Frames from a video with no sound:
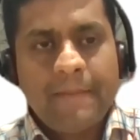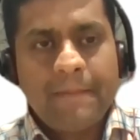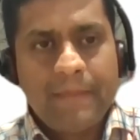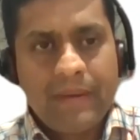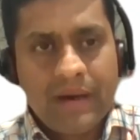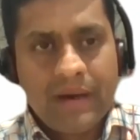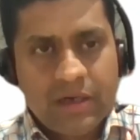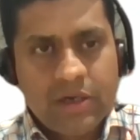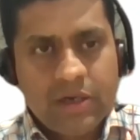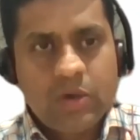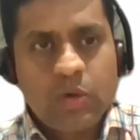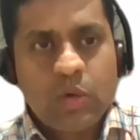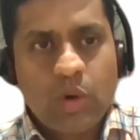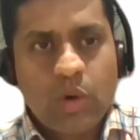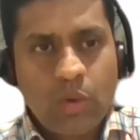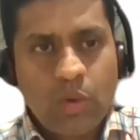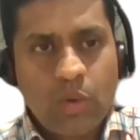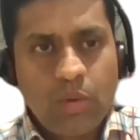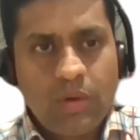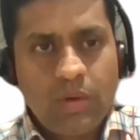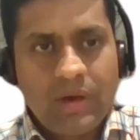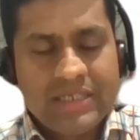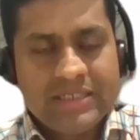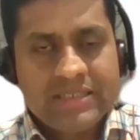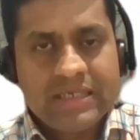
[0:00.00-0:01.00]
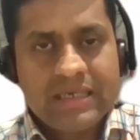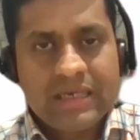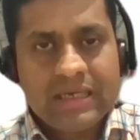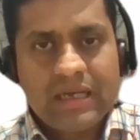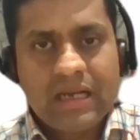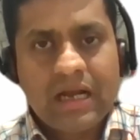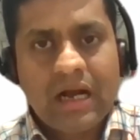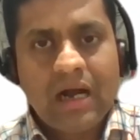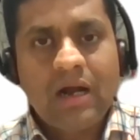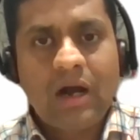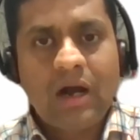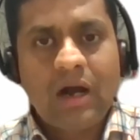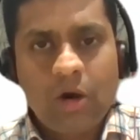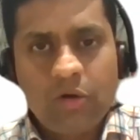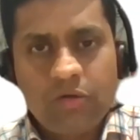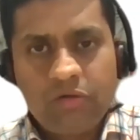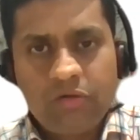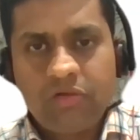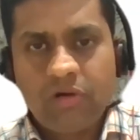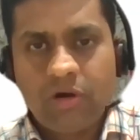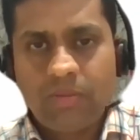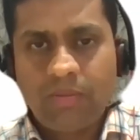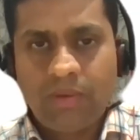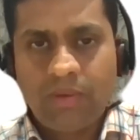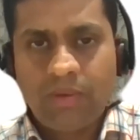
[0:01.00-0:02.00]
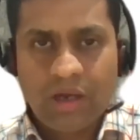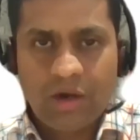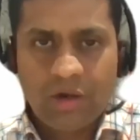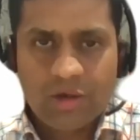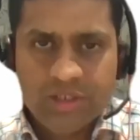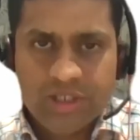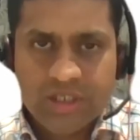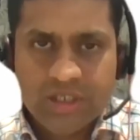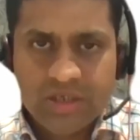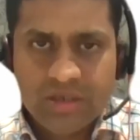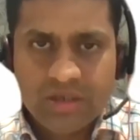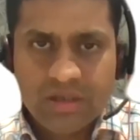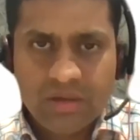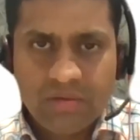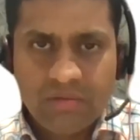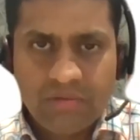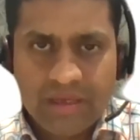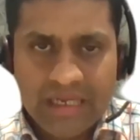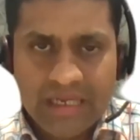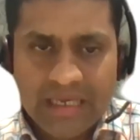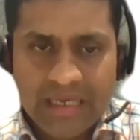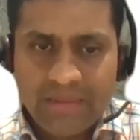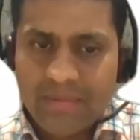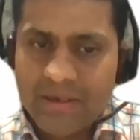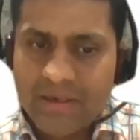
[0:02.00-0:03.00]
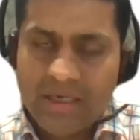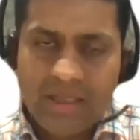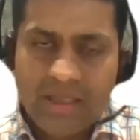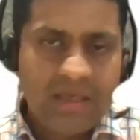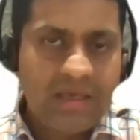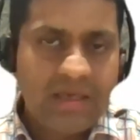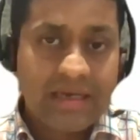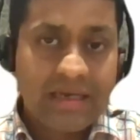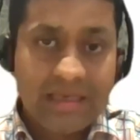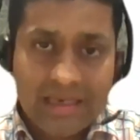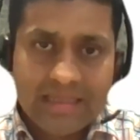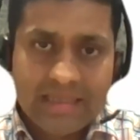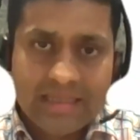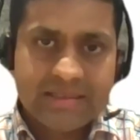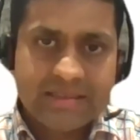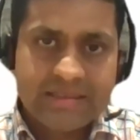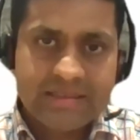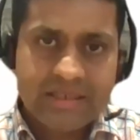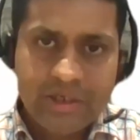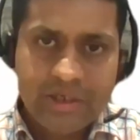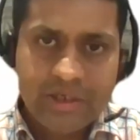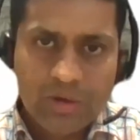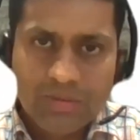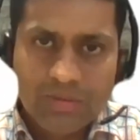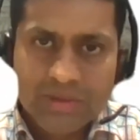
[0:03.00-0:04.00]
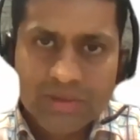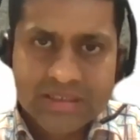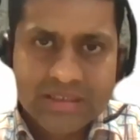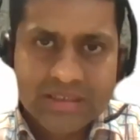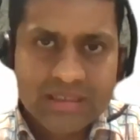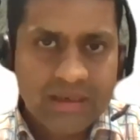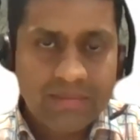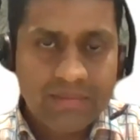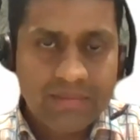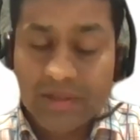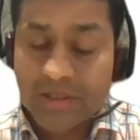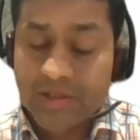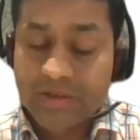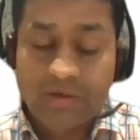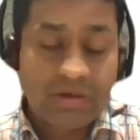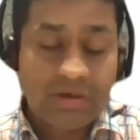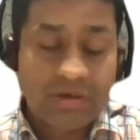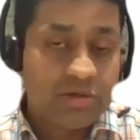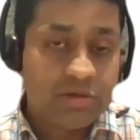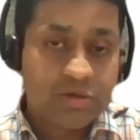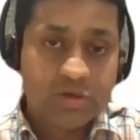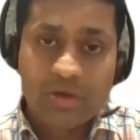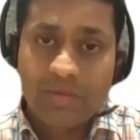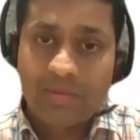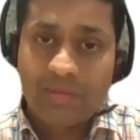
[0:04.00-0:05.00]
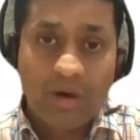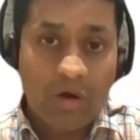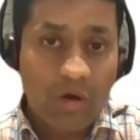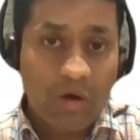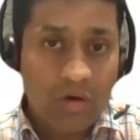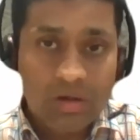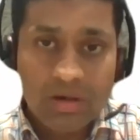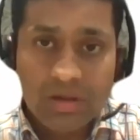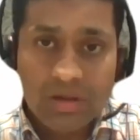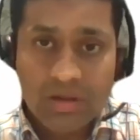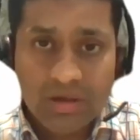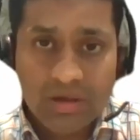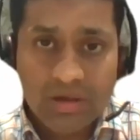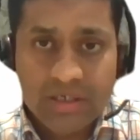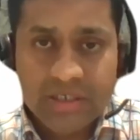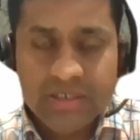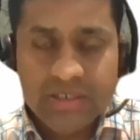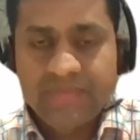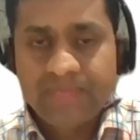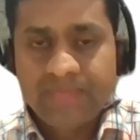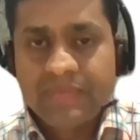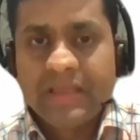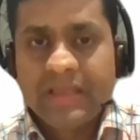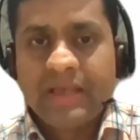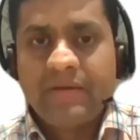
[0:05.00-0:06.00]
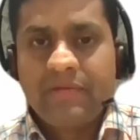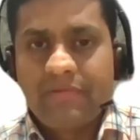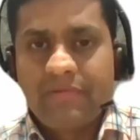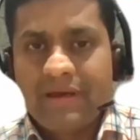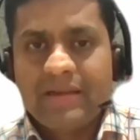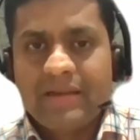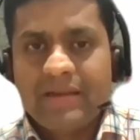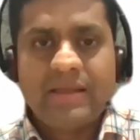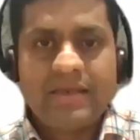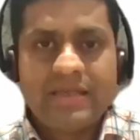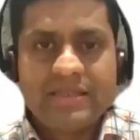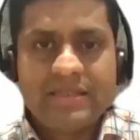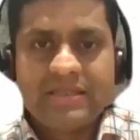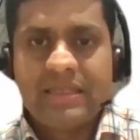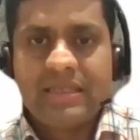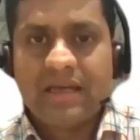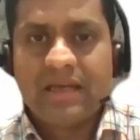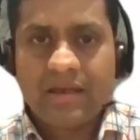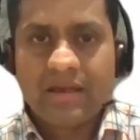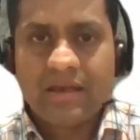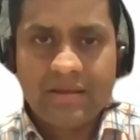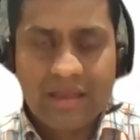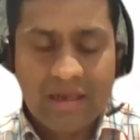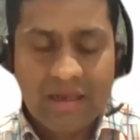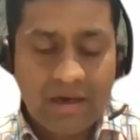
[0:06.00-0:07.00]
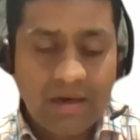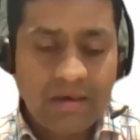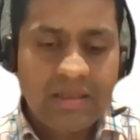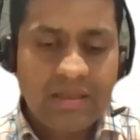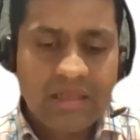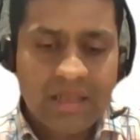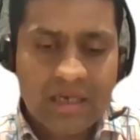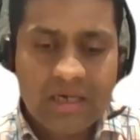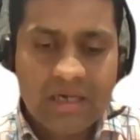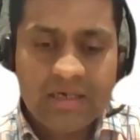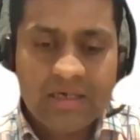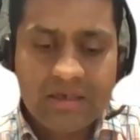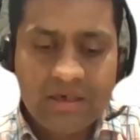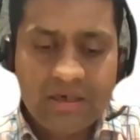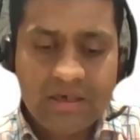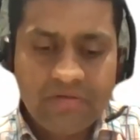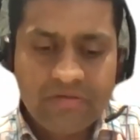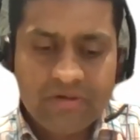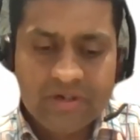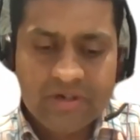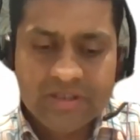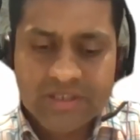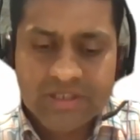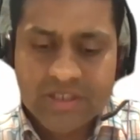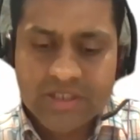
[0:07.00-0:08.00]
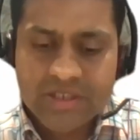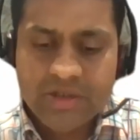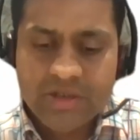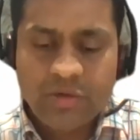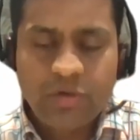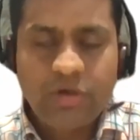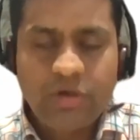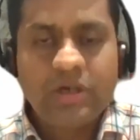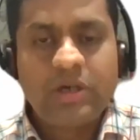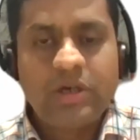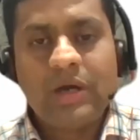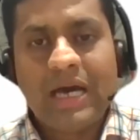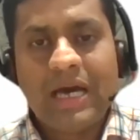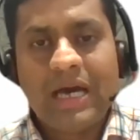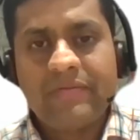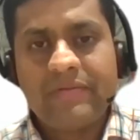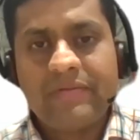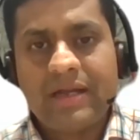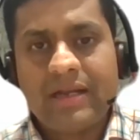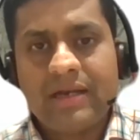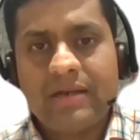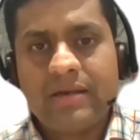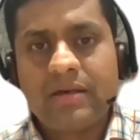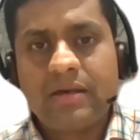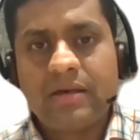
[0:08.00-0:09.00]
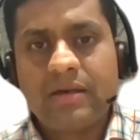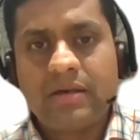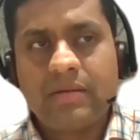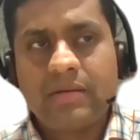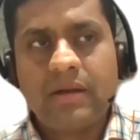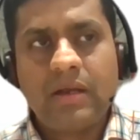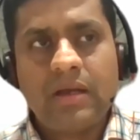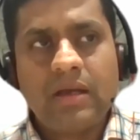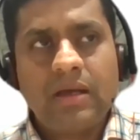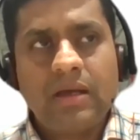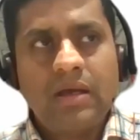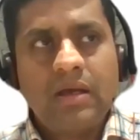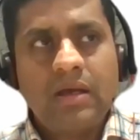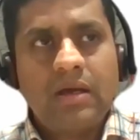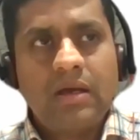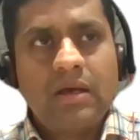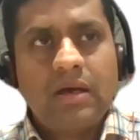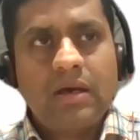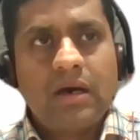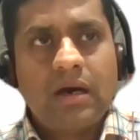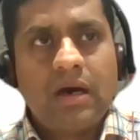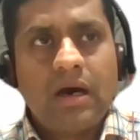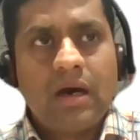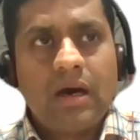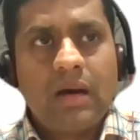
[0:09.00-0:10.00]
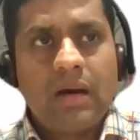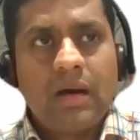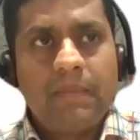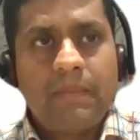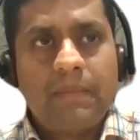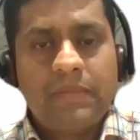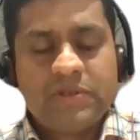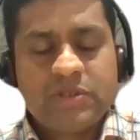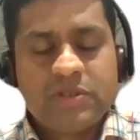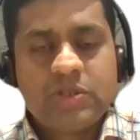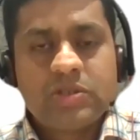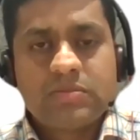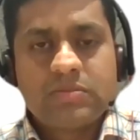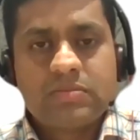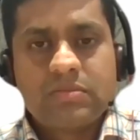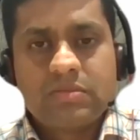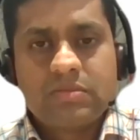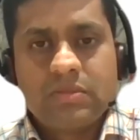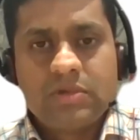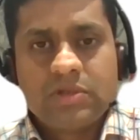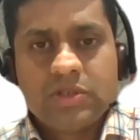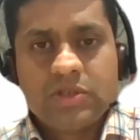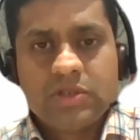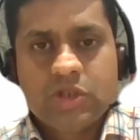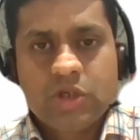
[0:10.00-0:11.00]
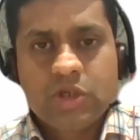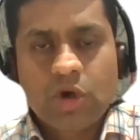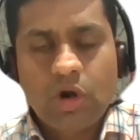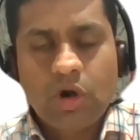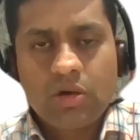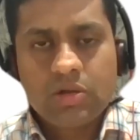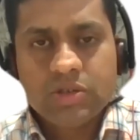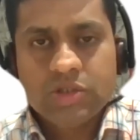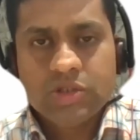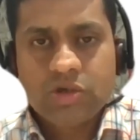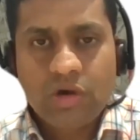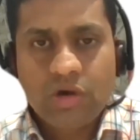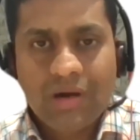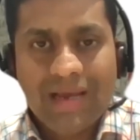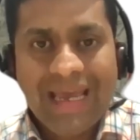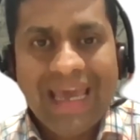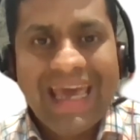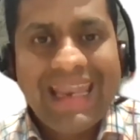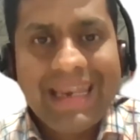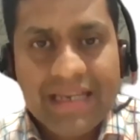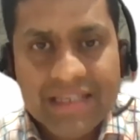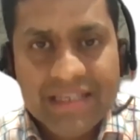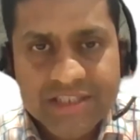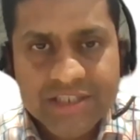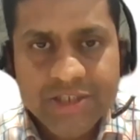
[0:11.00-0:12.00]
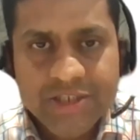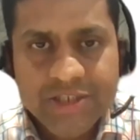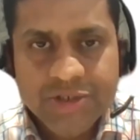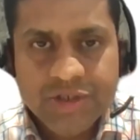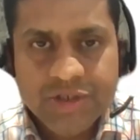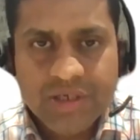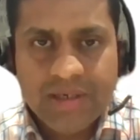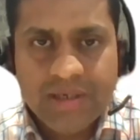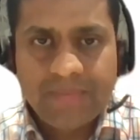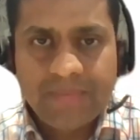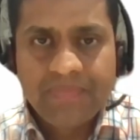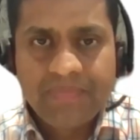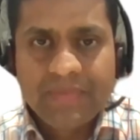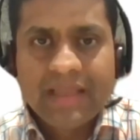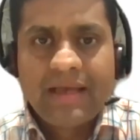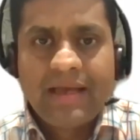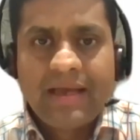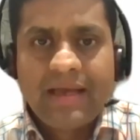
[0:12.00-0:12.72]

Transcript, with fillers: But to, let's say, account for biological variability, again, as I said, human samples or those could be organoids, where there, is inherent there are inherent differences, you need to have that uh, strong, strong N essentially.